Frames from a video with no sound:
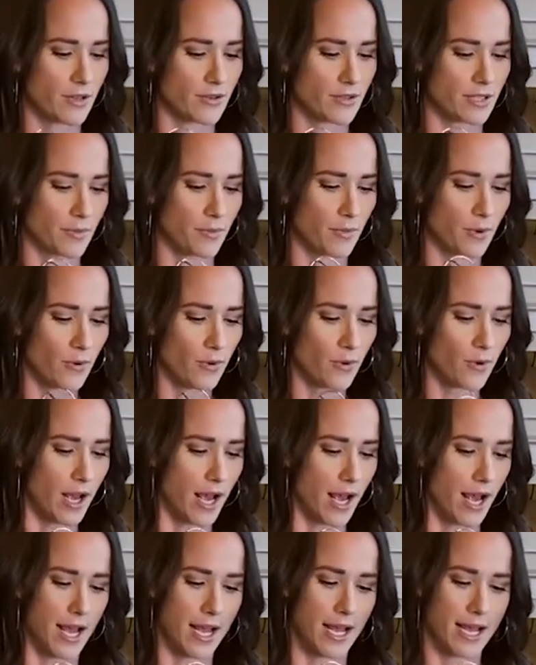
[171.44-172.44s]
is so
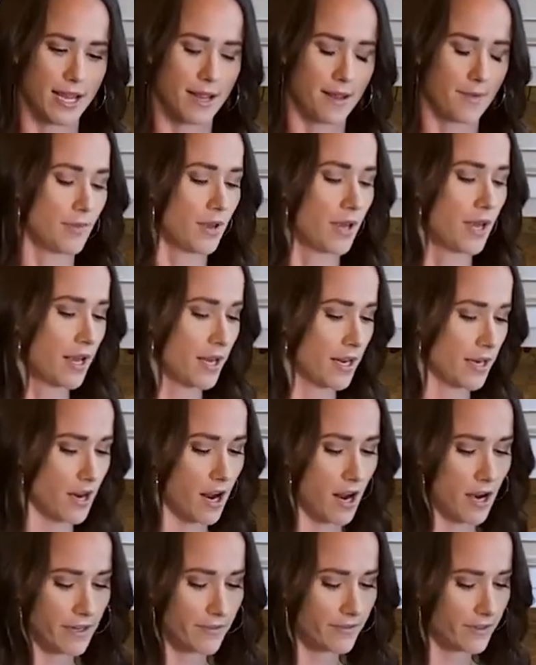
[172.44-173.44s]
simple, I am
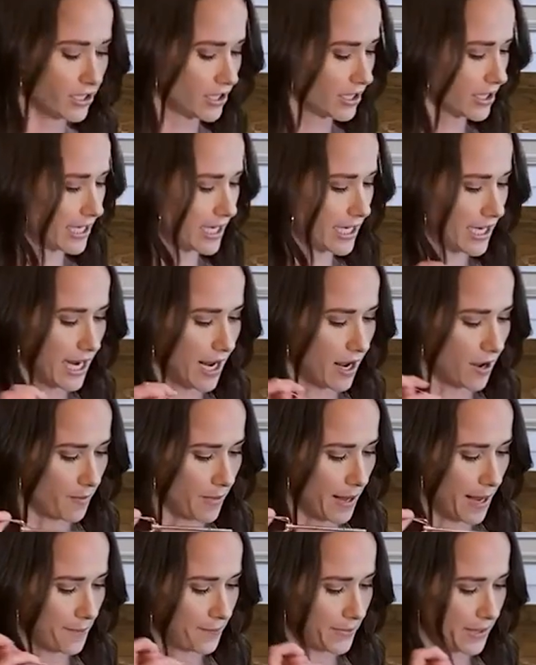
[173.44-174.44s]
not even gonna get
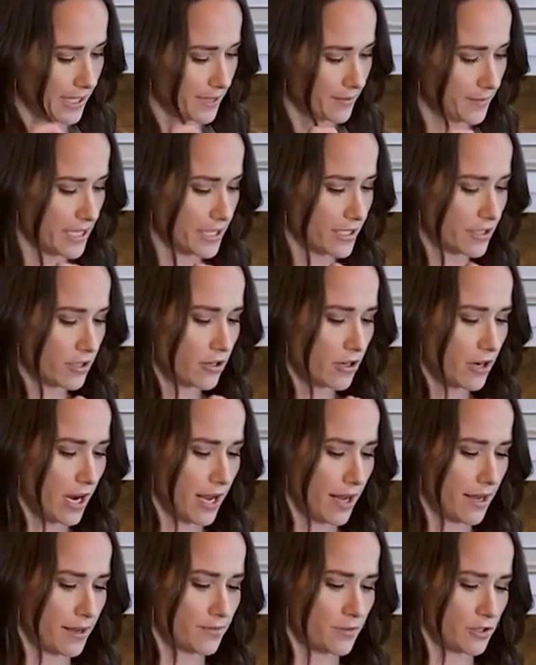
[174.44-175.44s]
out my big
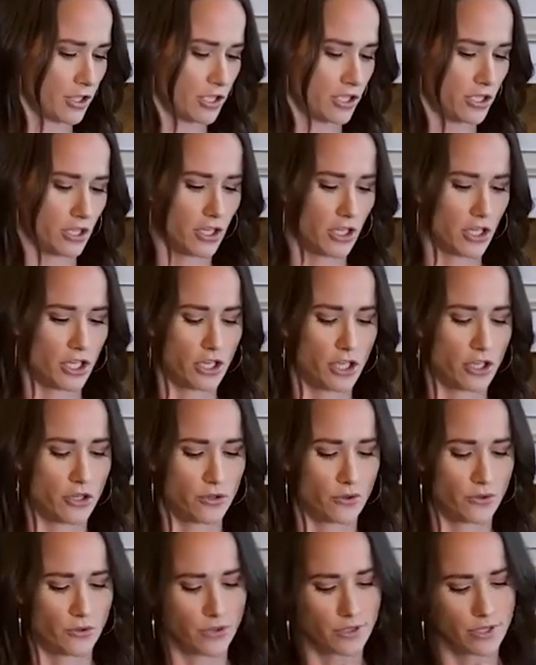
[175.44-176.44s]
mixer. I'm just gonna
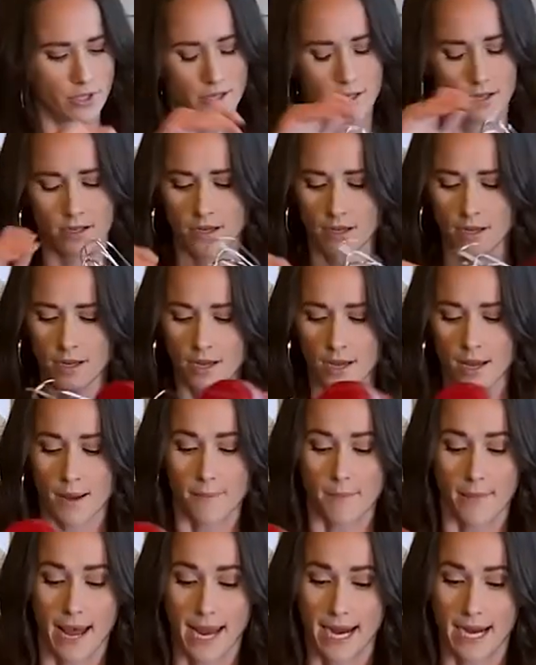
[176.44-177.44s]
use
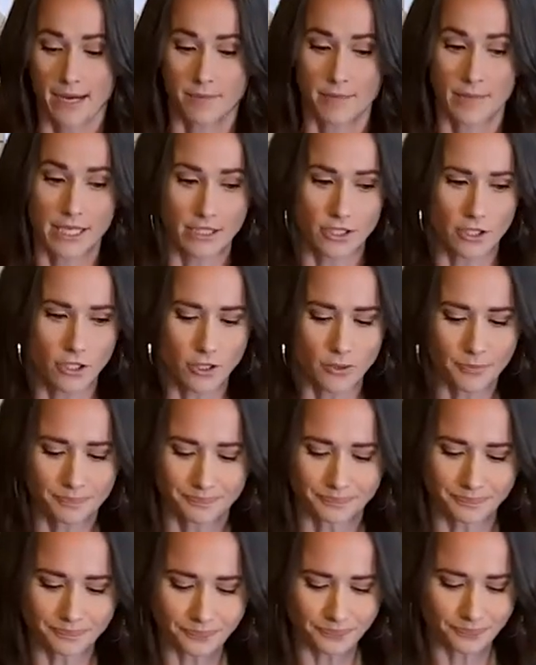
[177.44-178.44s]
my hand mixer.
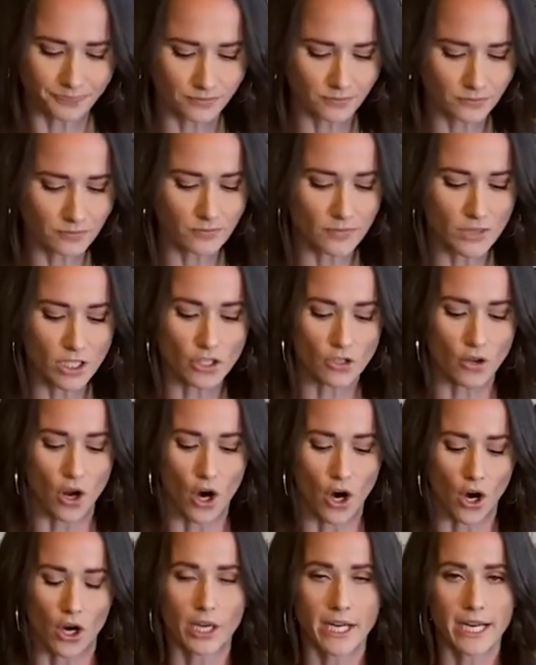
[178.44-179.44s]
So
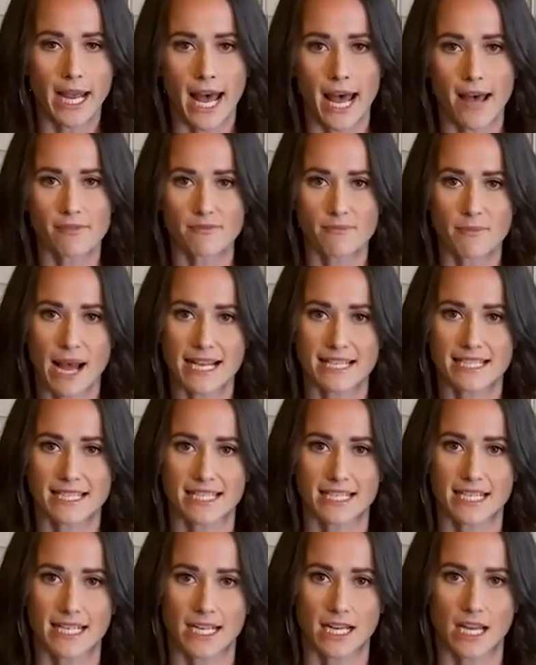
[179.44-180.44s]
I already have my
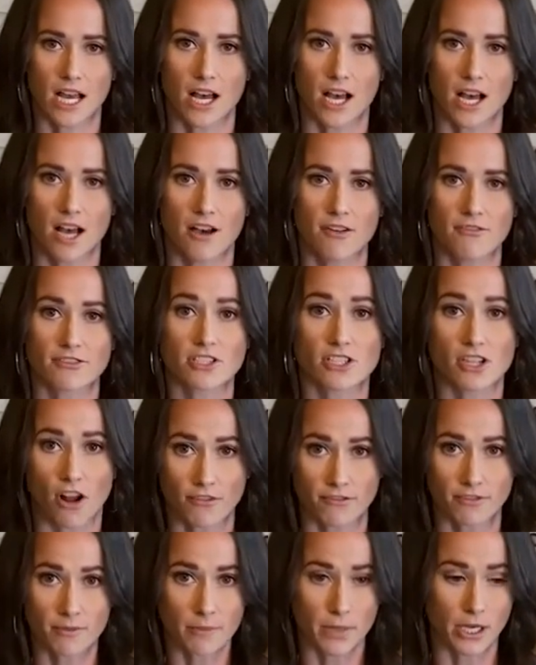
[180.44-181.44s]
stick of
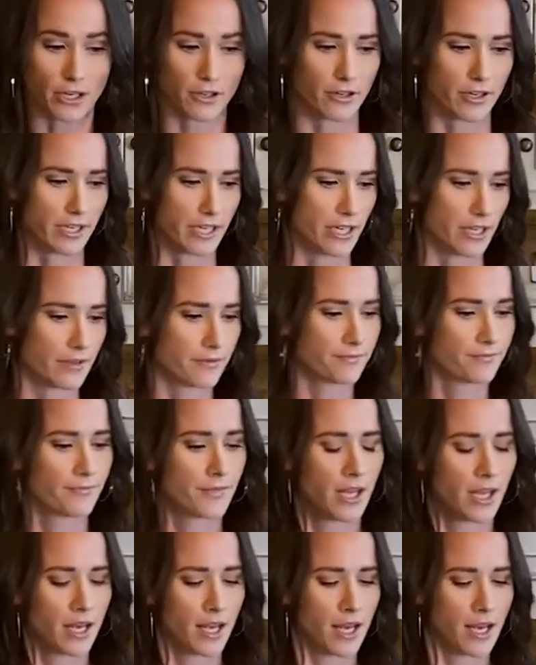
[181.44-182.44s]
softened butter in here.
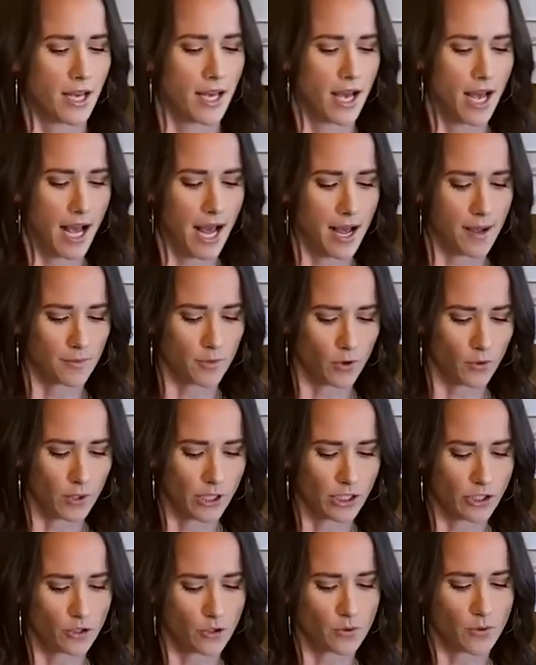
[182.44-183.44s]
I'm
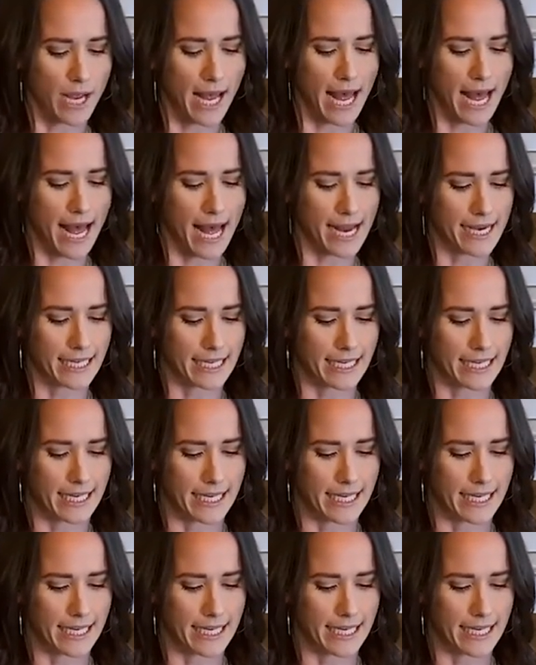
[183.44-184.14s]
going to add